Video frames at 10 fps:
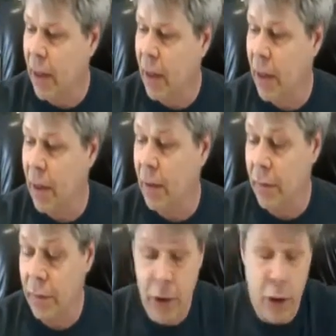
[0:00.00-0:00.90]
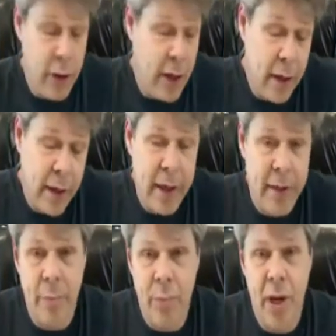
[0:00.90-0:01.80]
Uh, it can get
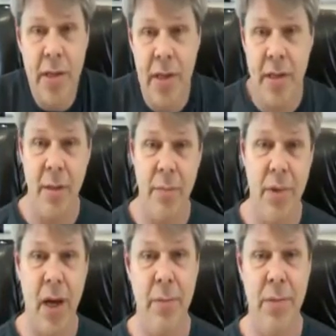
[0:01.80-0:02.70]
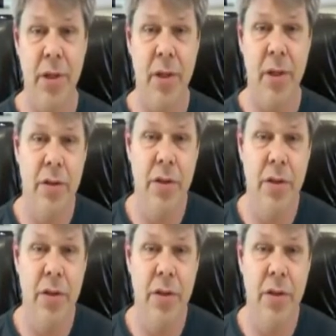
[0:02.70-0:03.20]
depressing sometimes, you know.